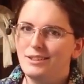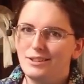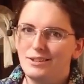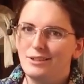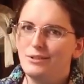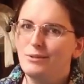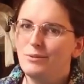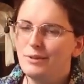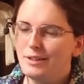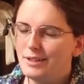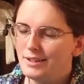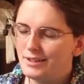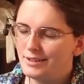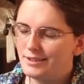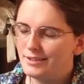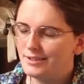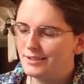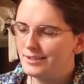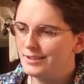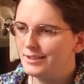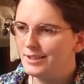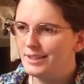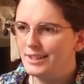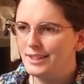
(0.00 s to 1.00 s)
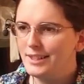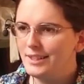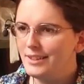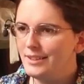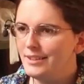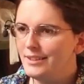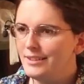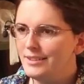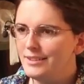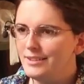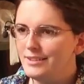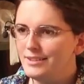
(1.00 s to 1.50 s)
good riddance.
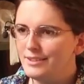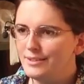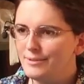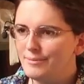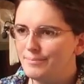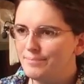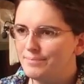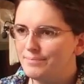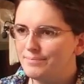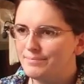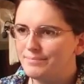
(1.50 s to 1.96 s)
Because